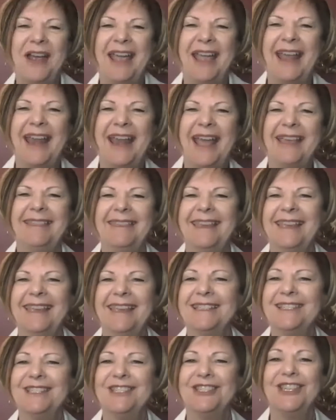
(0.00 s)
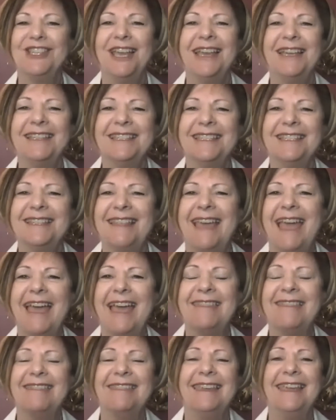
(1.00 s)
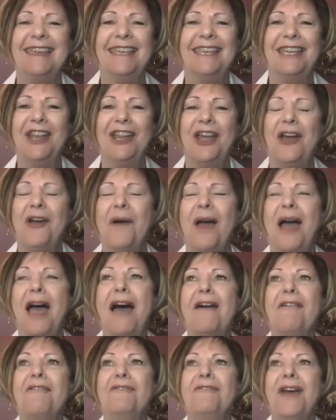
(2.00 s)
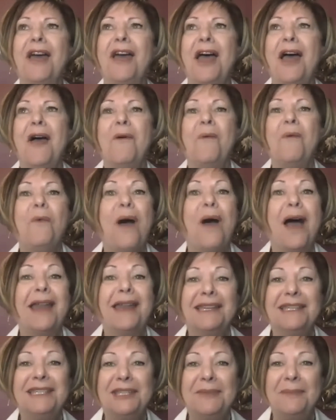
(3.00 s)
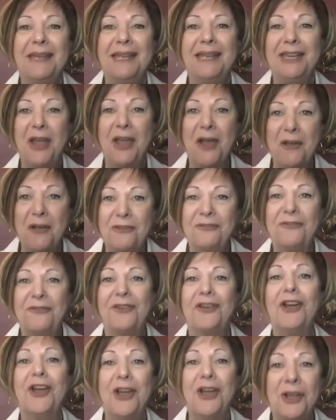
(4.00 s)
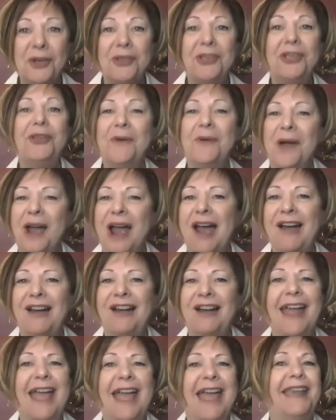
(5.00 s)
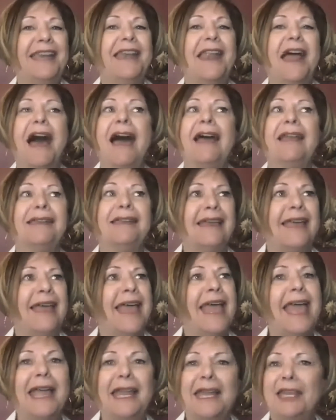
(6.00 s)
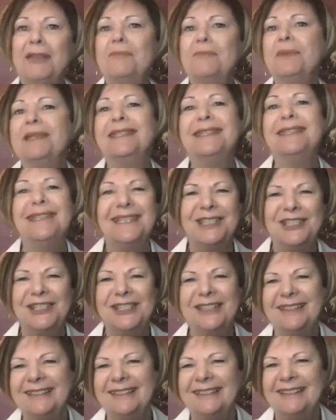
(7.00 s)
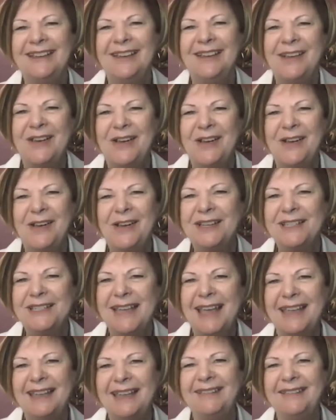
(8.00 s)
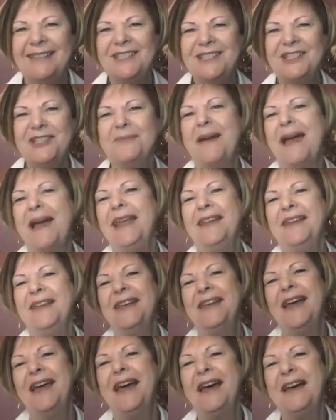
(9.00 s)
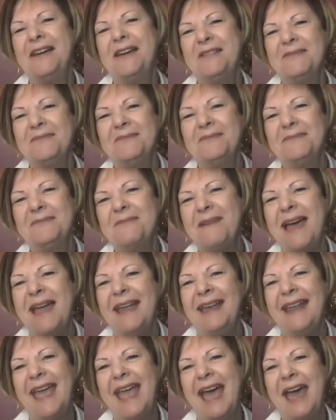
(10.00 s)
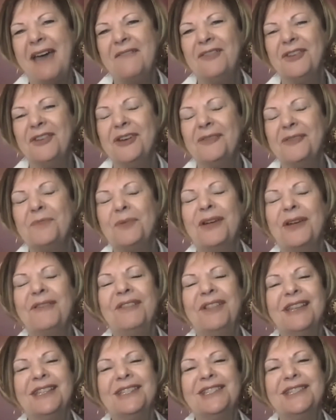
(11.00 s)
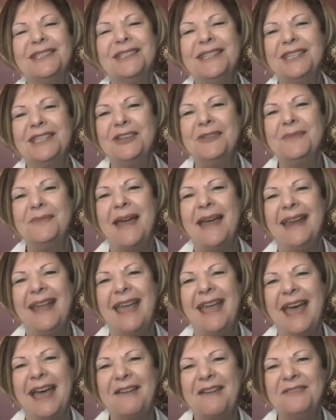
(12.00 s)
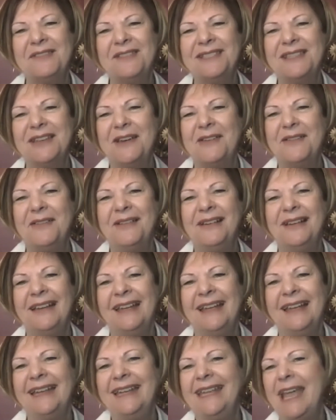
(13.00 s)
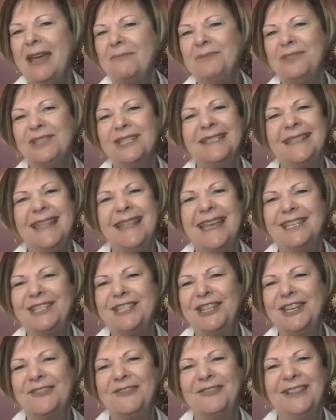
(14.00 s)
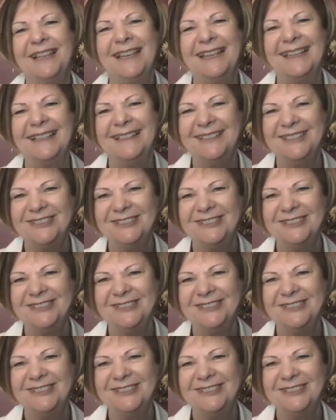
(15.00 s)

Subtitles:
And I think it's just that thing, of wanting to be known for who you are and not any position or title that you might have, or privileges that you might have. So, yep, just that chick flick.